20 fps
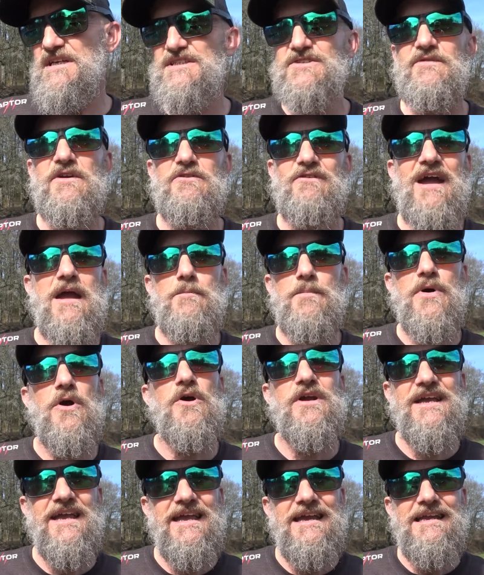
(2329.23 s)
of a gram
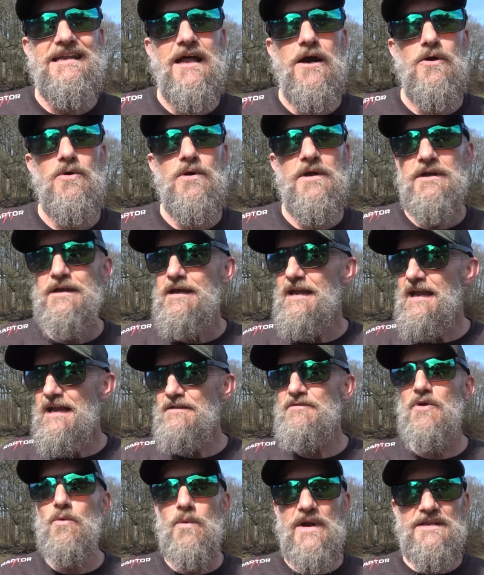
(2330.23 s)
per kilo
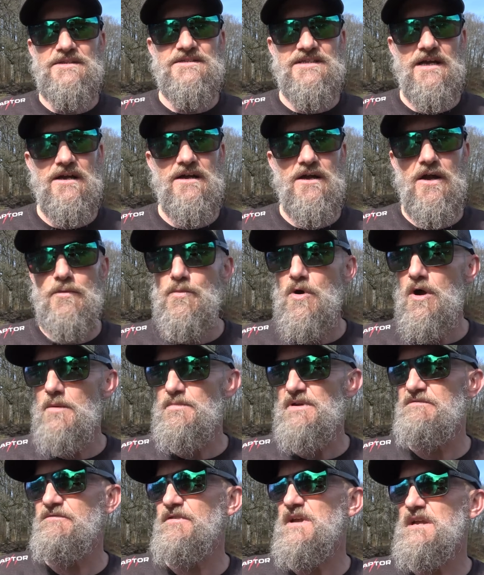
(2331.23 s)
in the winter. I might
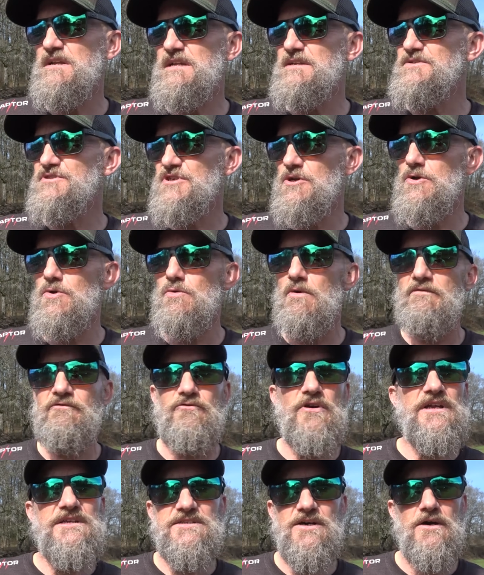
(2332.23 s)
be feeding 2 or
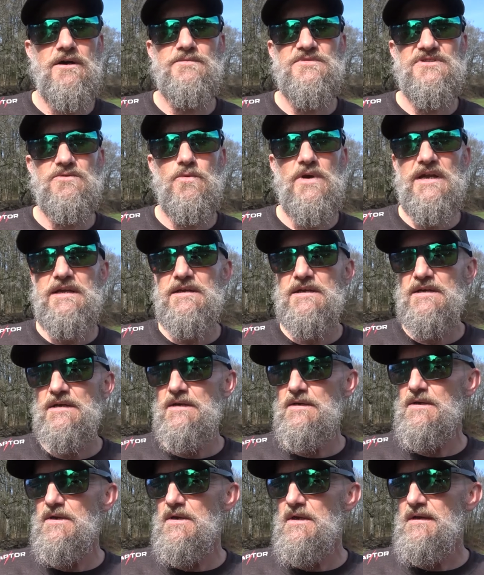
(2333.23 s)
3 times a week.
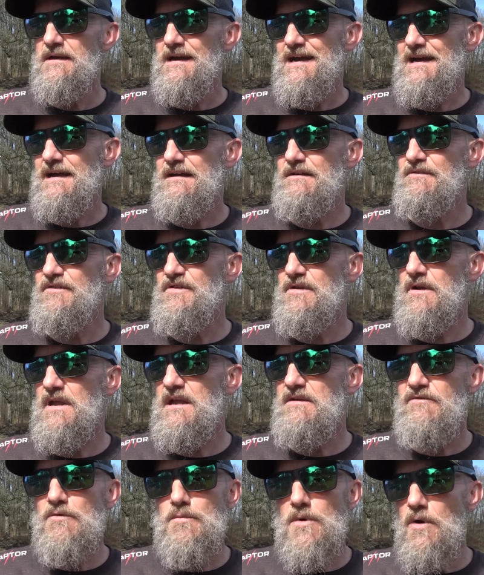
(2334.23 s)
And
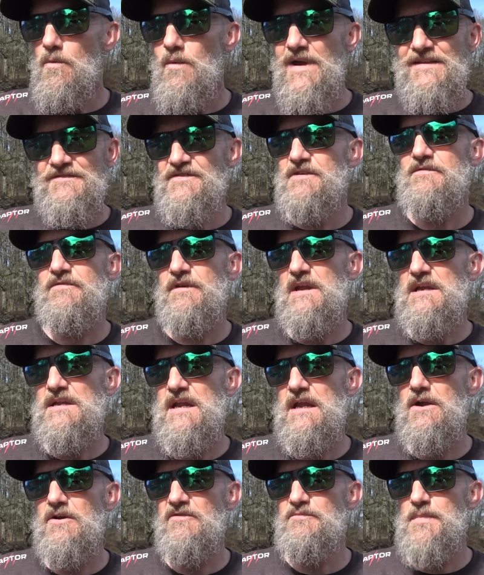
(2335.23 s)
even my winter
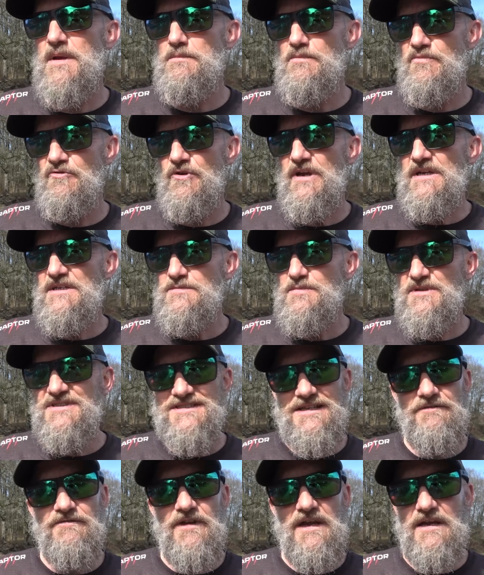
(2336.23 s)
feeding, I've been pretty
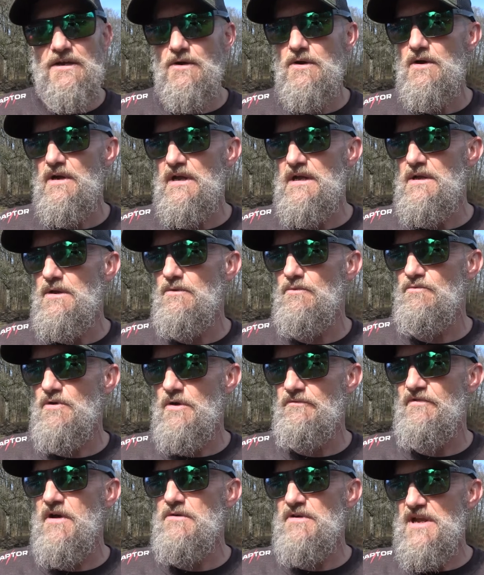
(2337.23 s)
specific. I
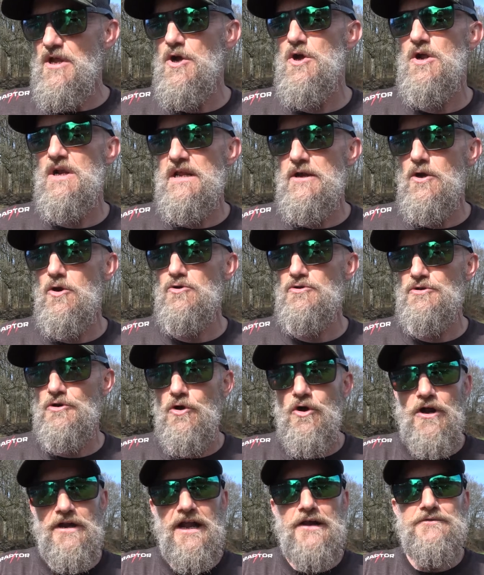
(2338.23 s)
very early on
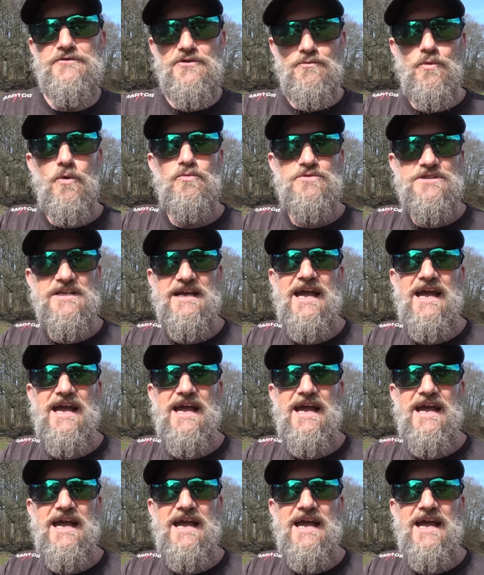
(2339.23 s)
got an underwater